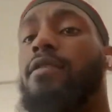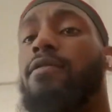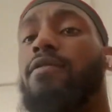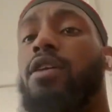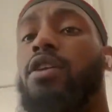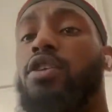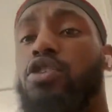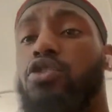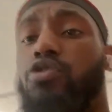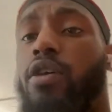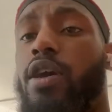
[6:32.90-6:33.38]

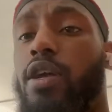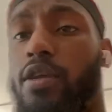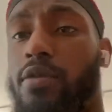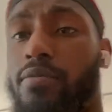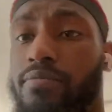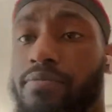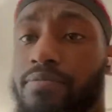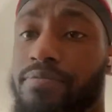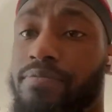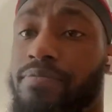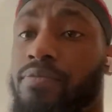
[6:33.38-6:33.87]
finish draining,
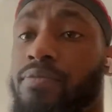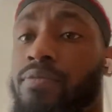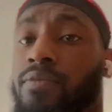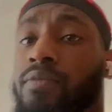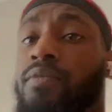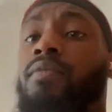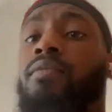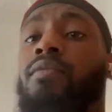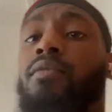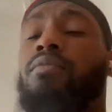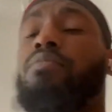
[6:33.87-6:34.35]

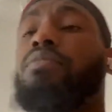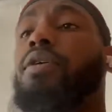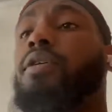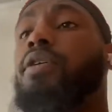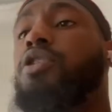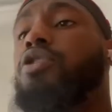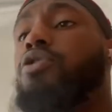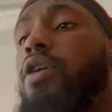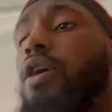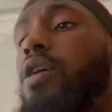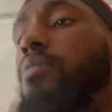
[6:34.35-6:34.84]
put the
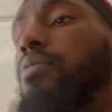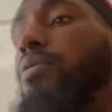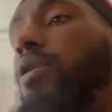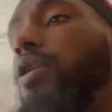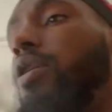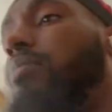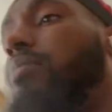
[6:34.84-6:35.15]
drain plug